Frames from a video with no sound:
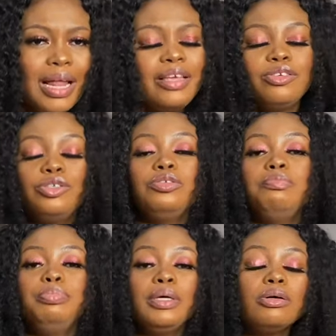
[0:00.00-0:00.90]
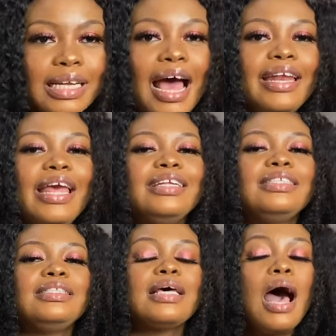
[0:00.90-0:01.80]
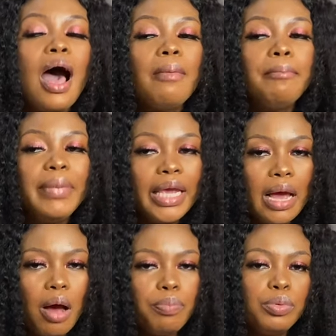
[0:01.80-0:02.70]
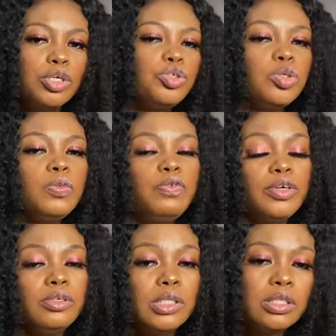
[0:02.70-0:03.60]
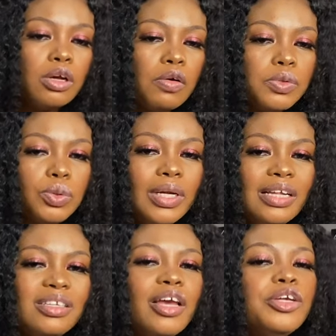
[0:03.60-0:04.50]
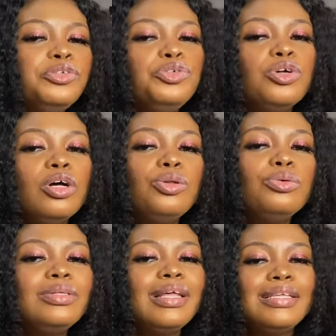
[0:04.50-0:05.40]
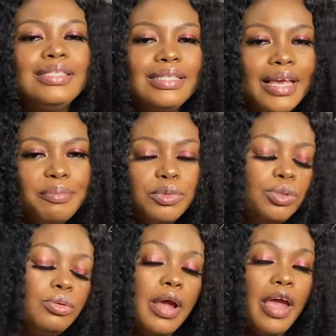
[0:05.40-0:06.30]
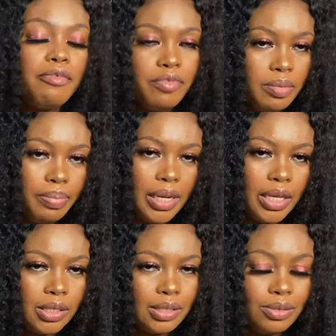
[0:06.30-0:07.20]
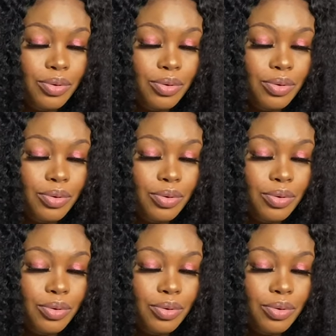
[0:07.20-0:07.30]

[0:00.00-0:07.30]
Like, you should build an entire makeup wardrobe for yourself so that you don't look the same to every place.